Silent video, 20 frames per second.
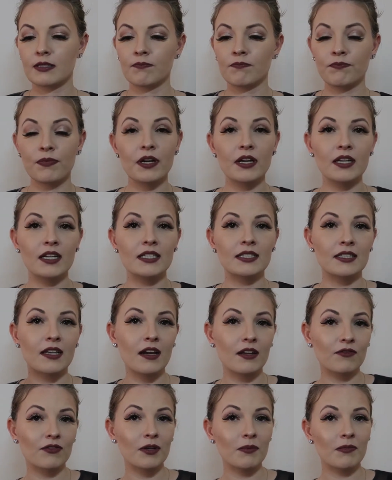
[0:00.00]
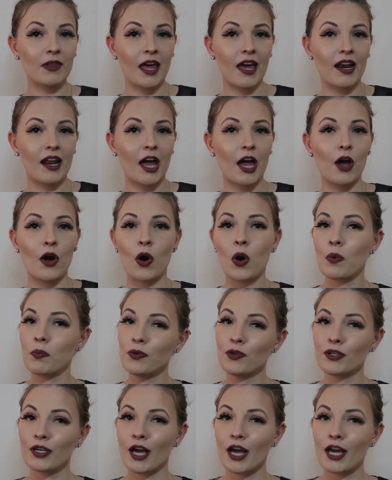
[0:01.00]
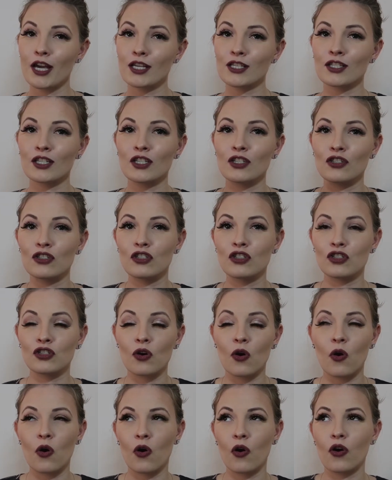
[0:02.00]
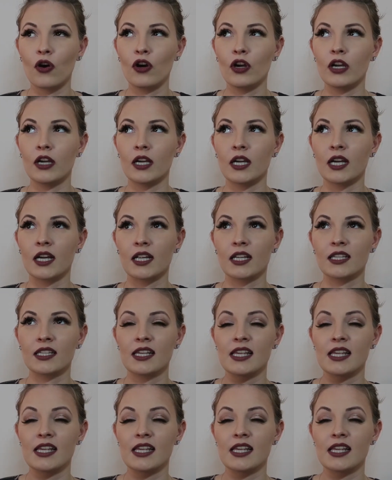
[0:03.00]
But aside from that, I hope you guys enjoy